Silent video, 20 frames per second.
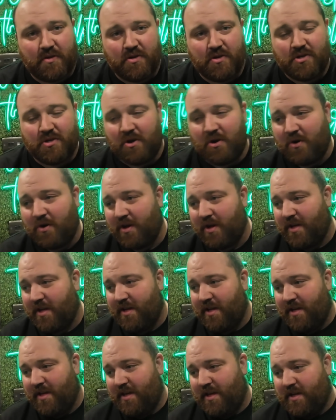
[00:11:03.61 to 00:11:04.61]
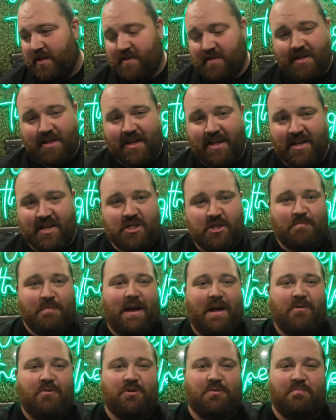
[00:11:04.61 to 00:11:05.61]
So it's
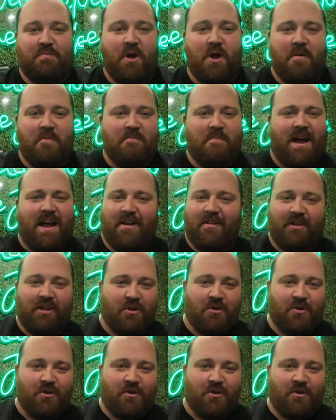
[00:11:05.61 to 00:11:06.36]
miles per mile.